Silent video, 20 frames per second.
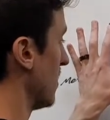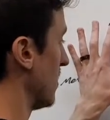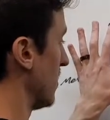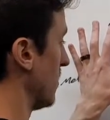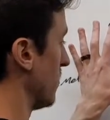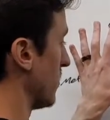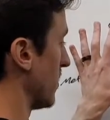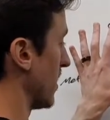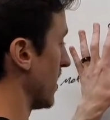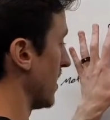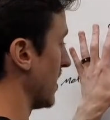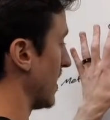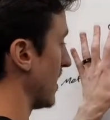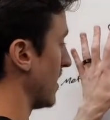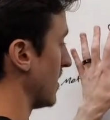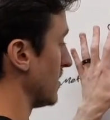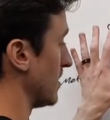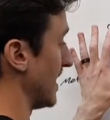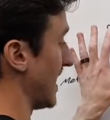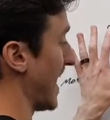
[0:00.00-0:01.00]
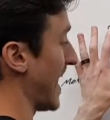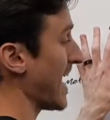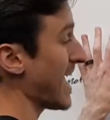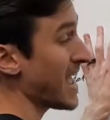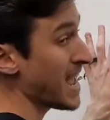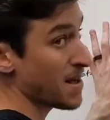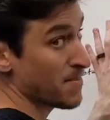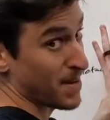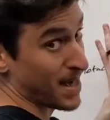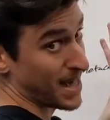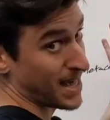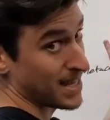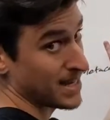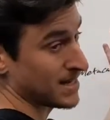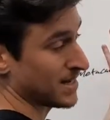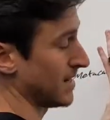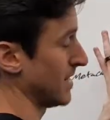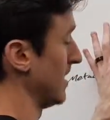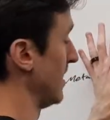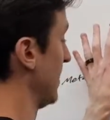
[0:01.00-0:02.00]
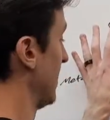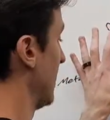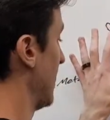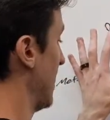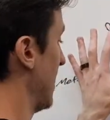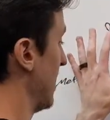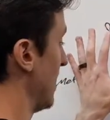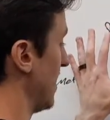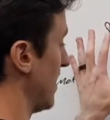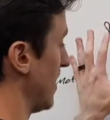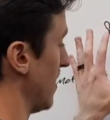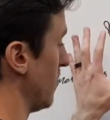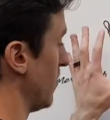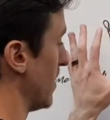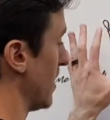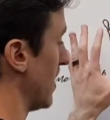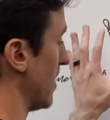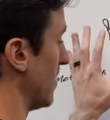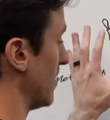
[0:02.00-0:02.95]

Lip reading: then we're going to get into the hamate. And then we get